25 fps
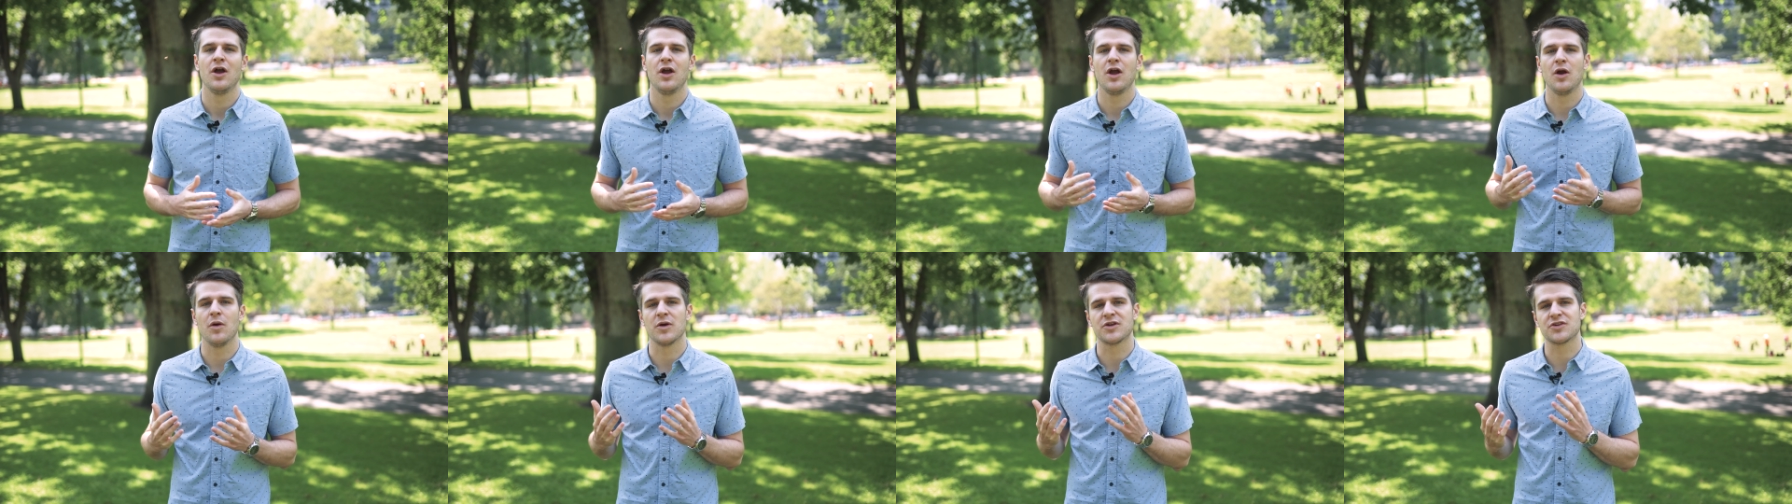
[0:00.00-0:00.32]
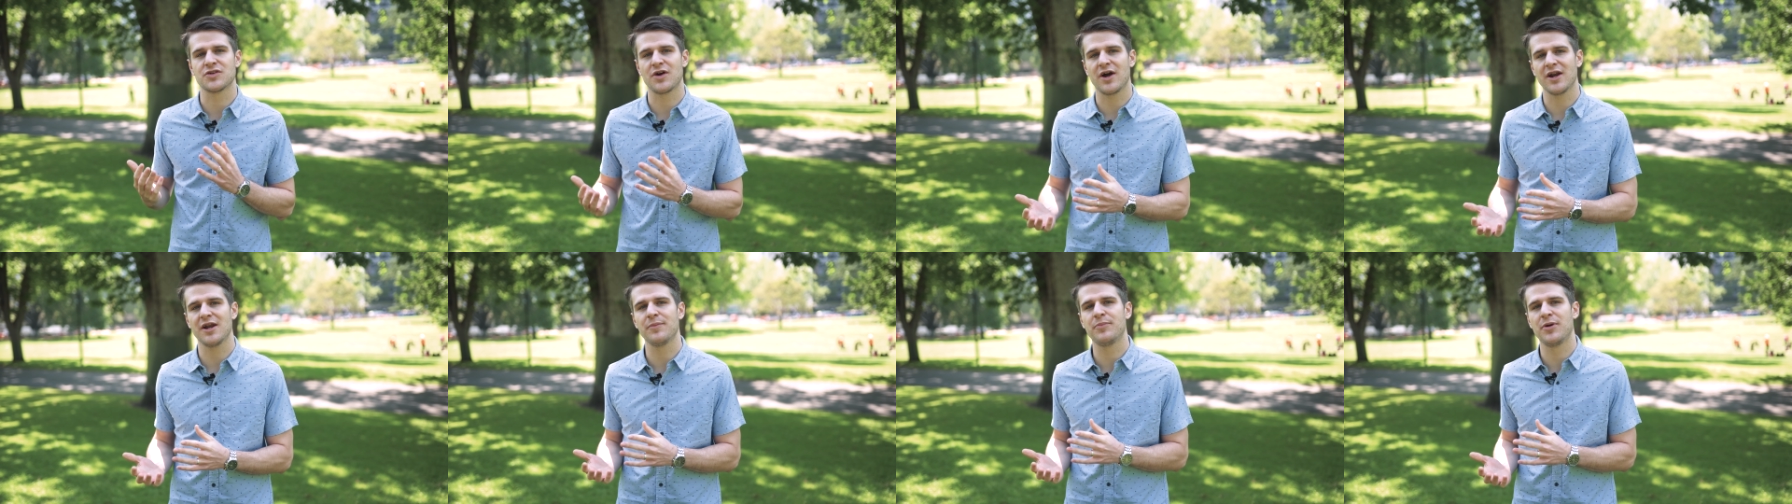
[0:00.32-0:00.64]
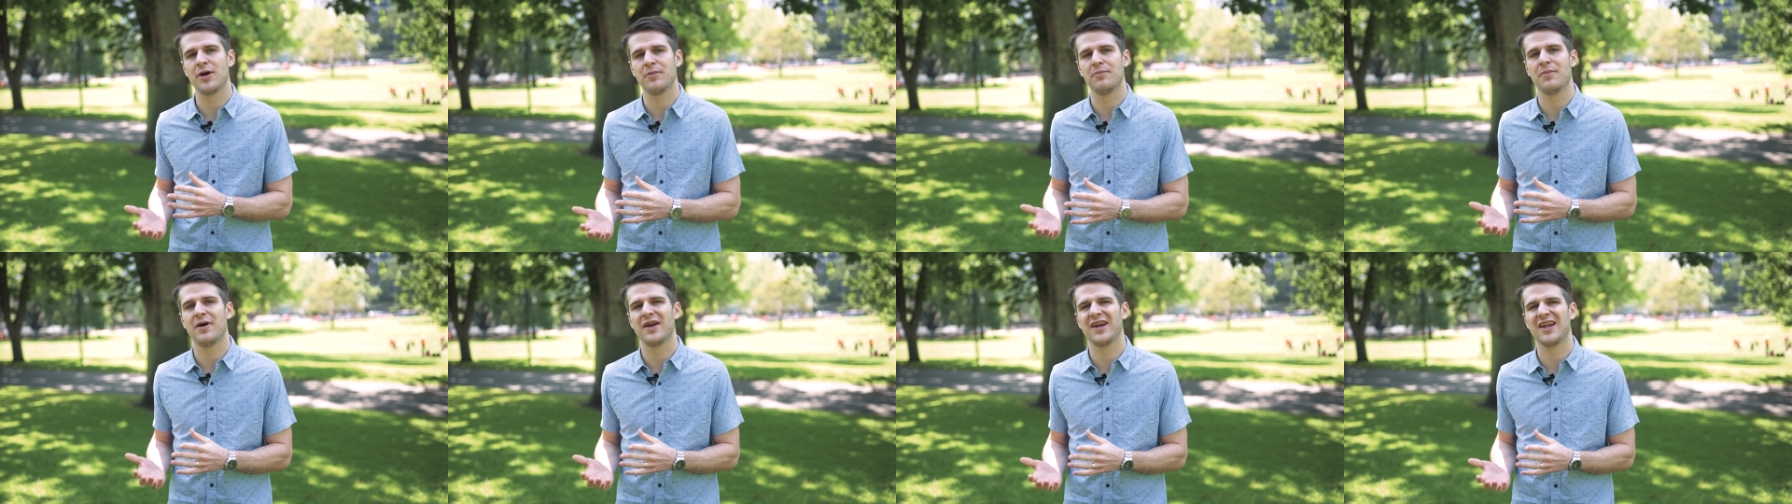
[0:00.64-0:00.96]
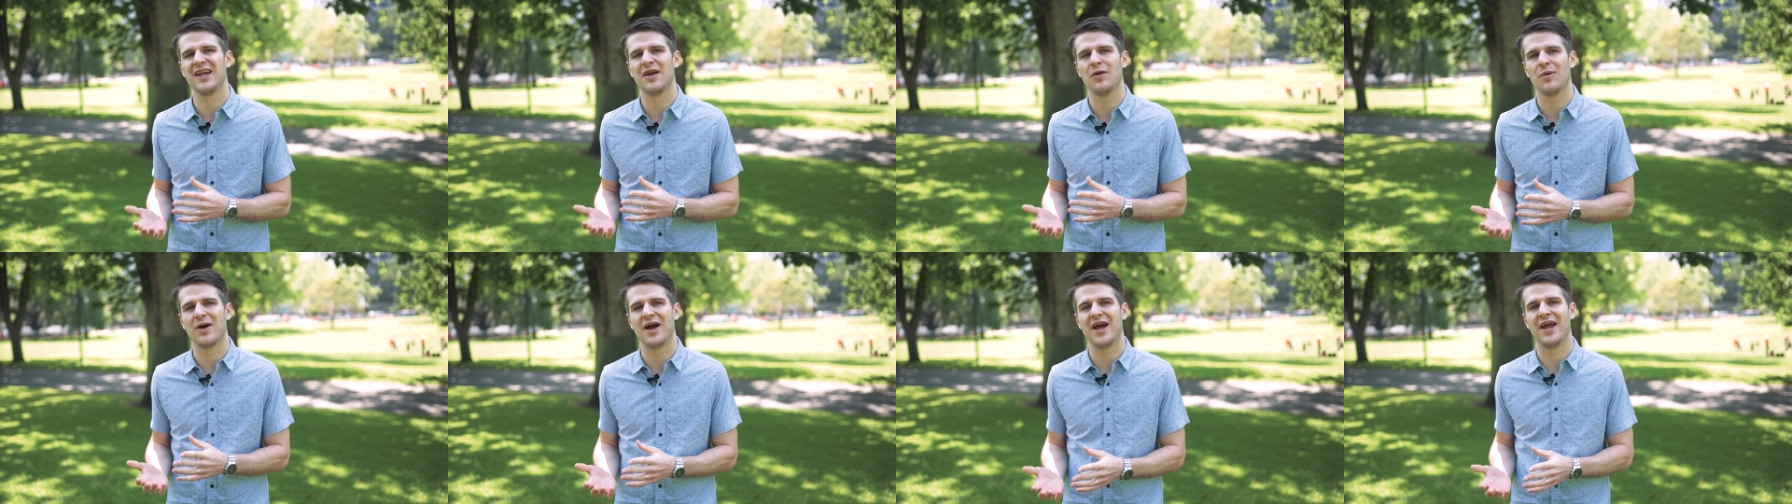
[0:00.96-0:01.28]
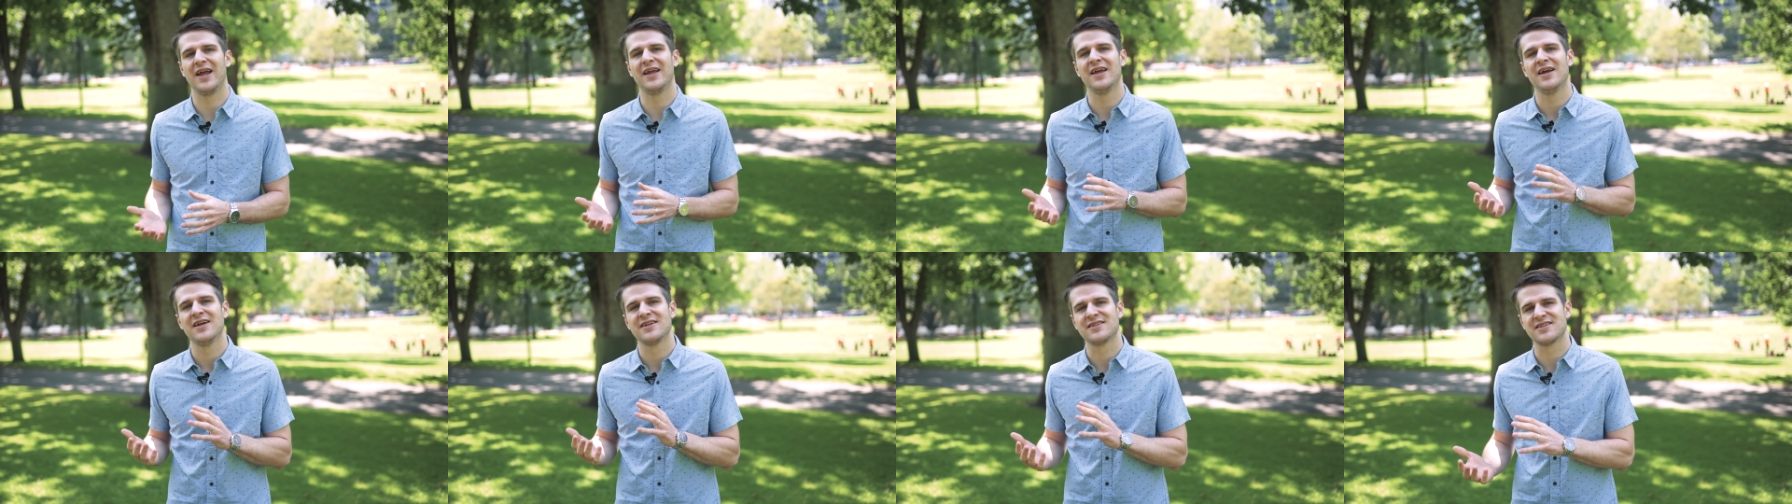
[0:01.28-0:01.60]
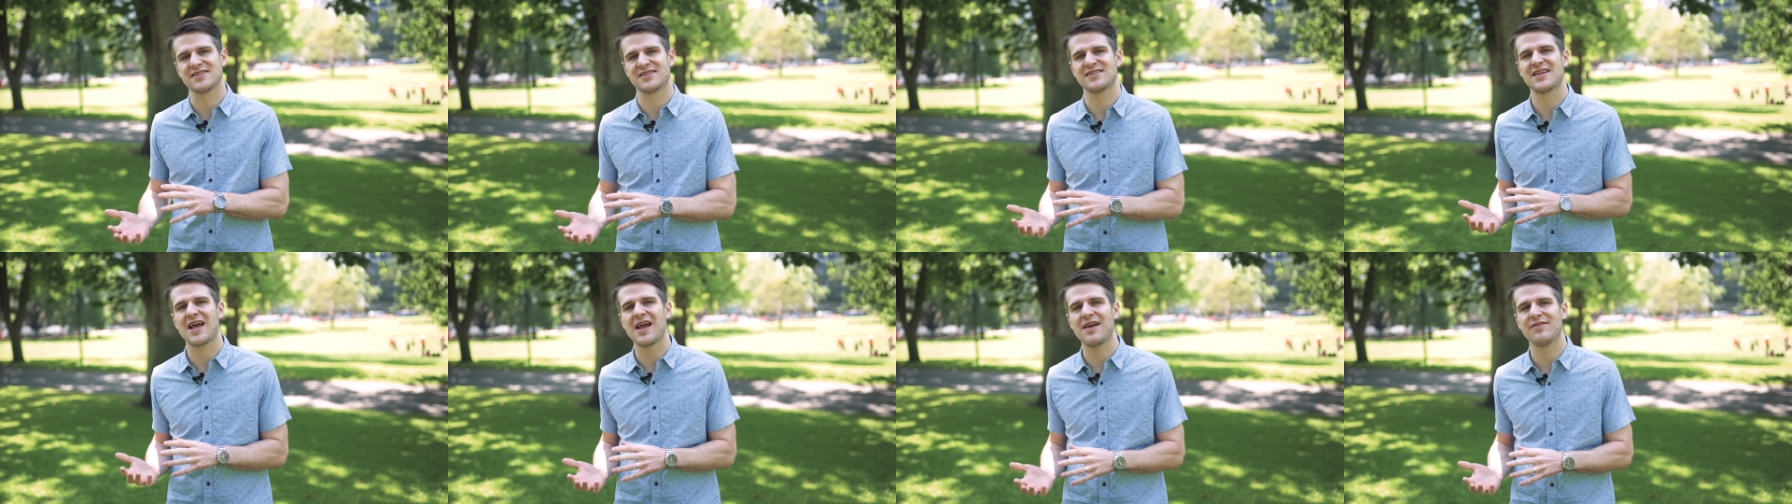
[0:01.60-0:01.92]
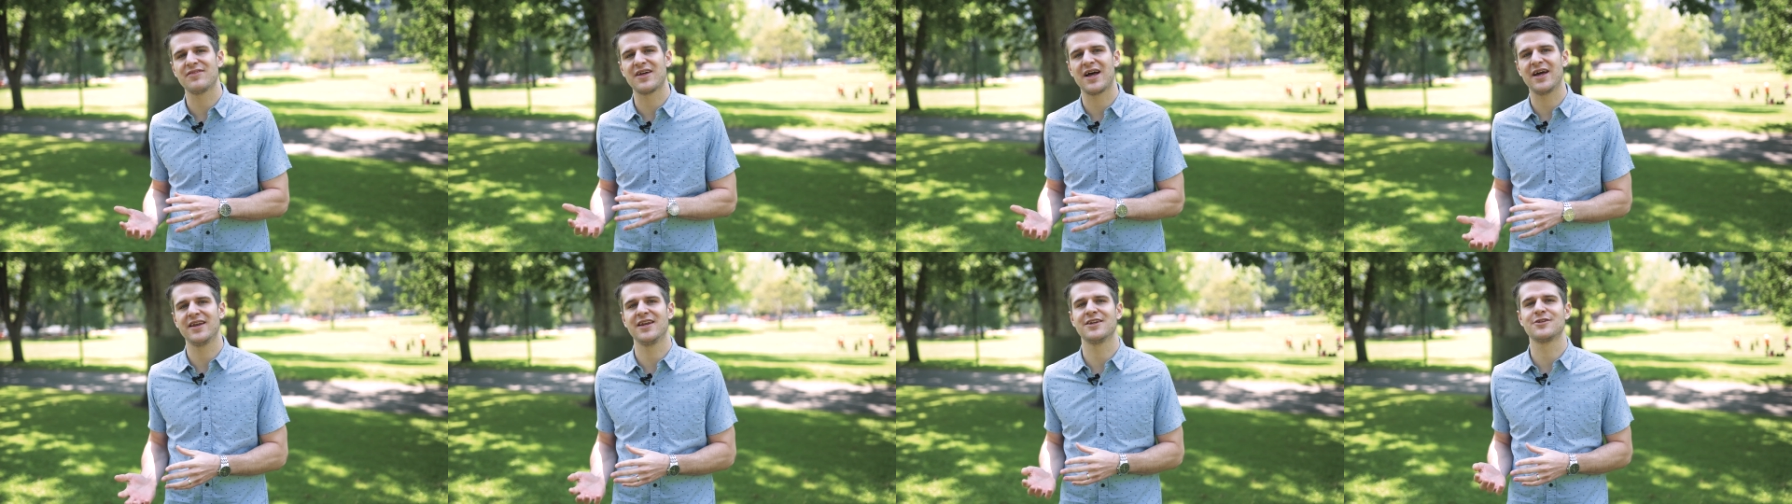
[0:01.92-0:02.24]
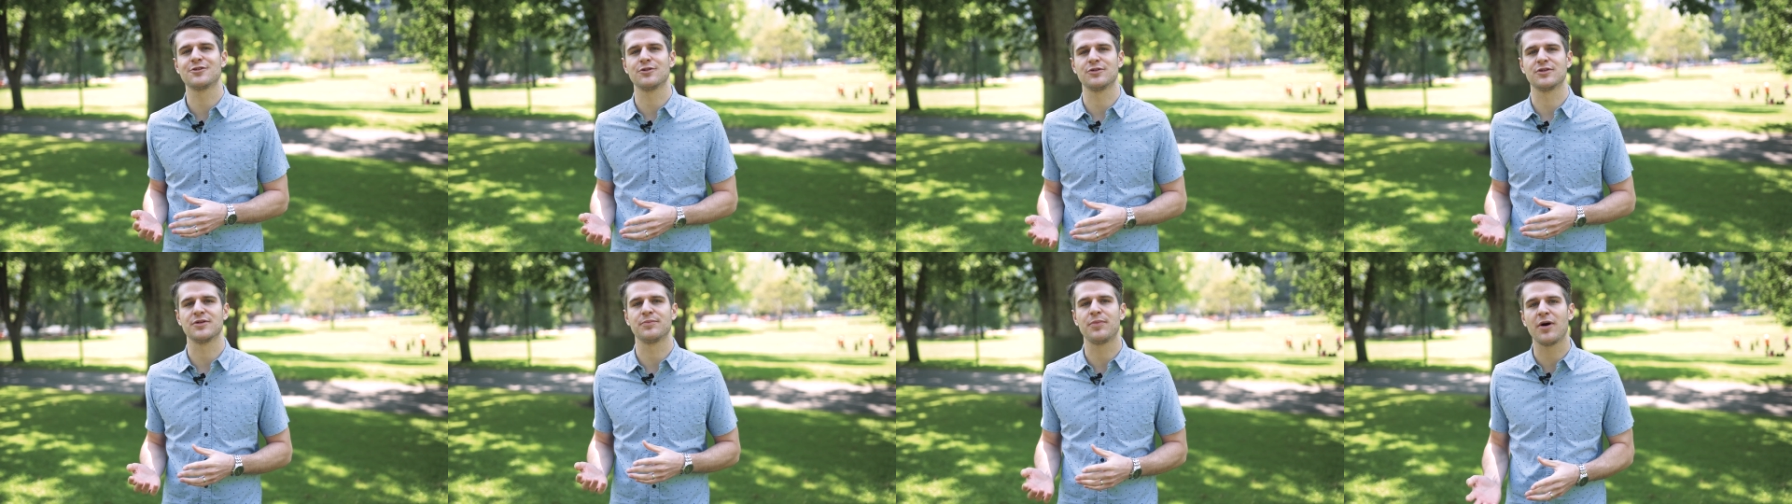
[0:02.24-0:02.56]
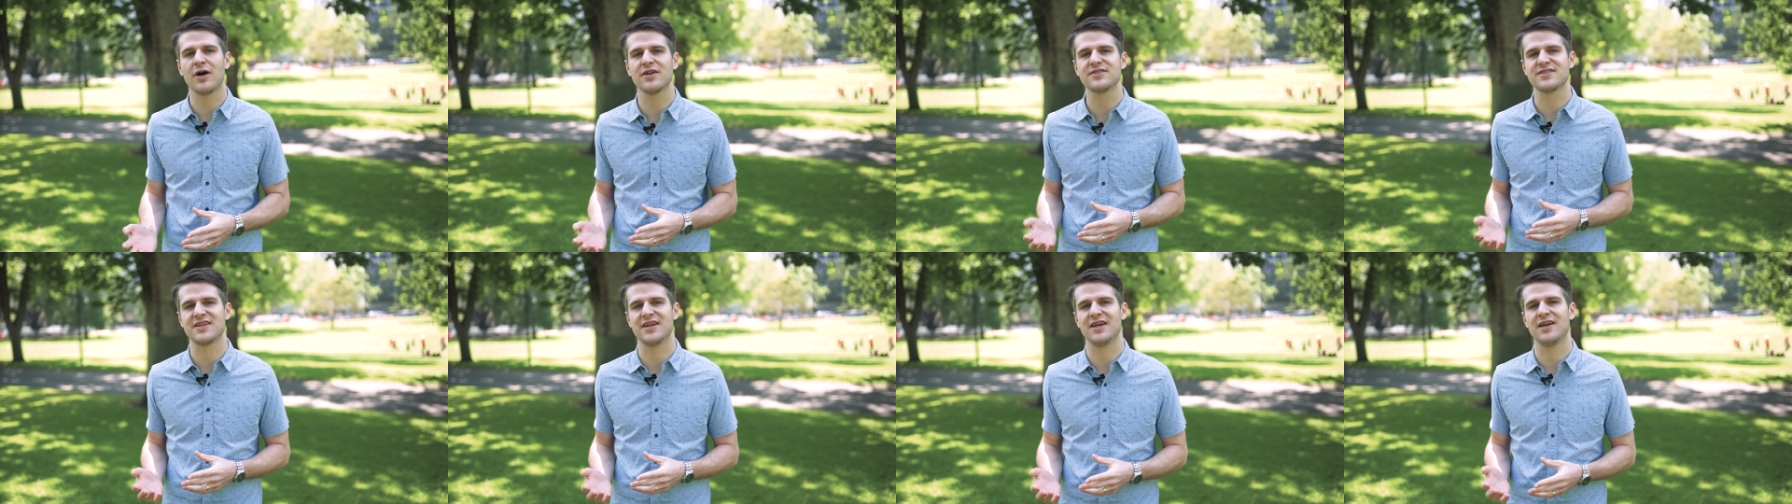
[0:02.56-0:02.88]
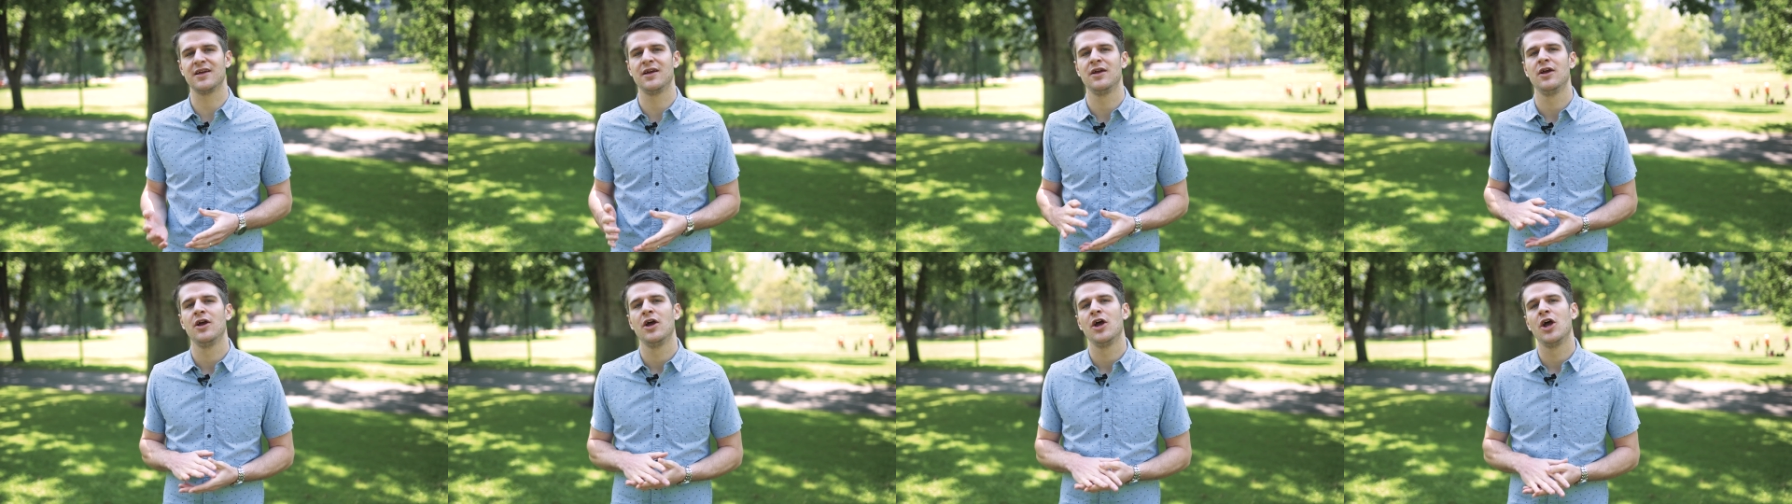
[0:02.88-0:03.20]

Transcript: who are trying to put money away to save that initial deposit,